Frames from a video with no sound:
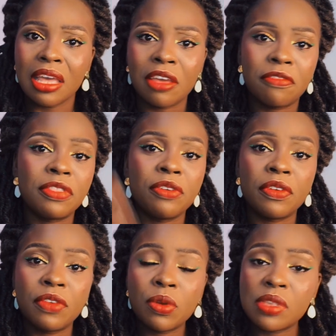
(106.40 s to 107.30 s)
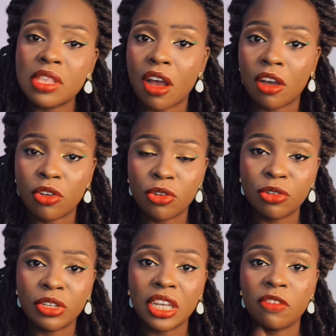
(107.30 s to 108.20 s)
if the reviews are
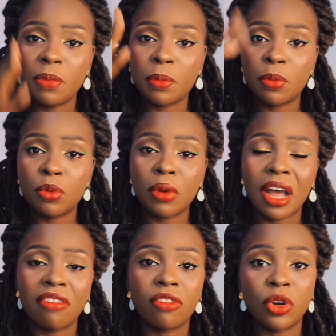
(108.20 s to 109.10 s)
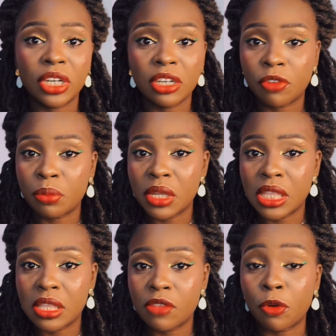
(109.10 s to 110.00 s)
good, if people have ordered from
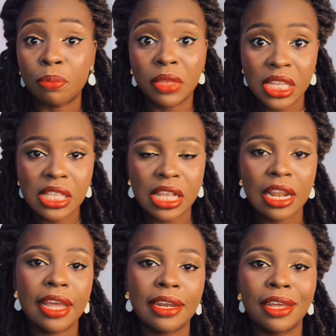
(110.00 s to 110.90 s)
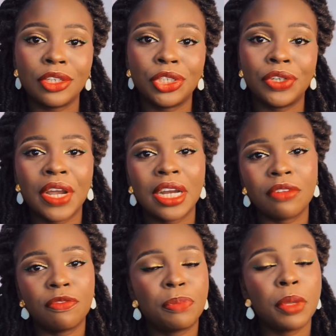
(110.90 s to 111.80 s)
this seller in Nigeria,
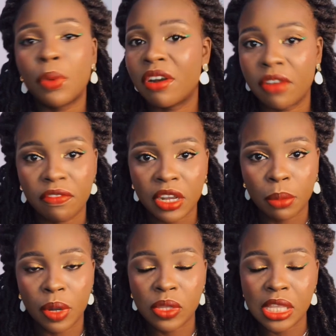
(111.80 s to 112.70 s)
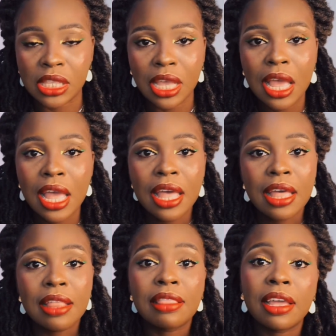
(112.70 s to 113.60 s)
and if people are raving about it,
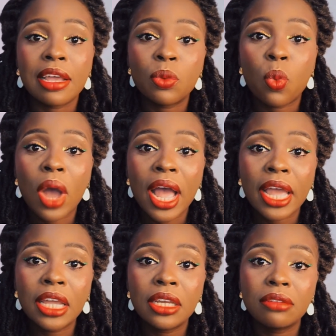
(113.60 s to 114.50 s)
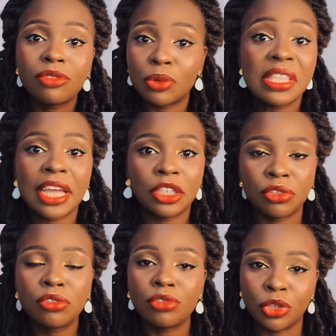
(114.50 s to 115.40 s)
then why don't I
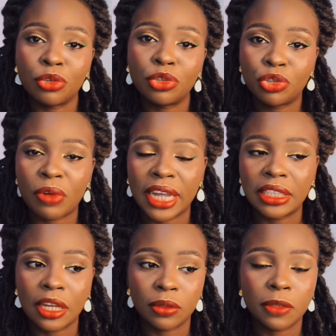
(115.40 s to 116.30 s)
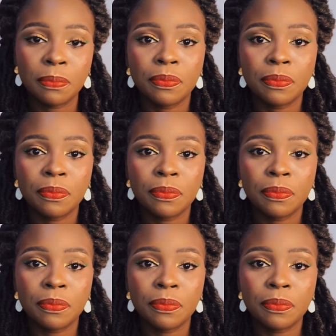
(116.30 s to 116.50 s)
just try it out?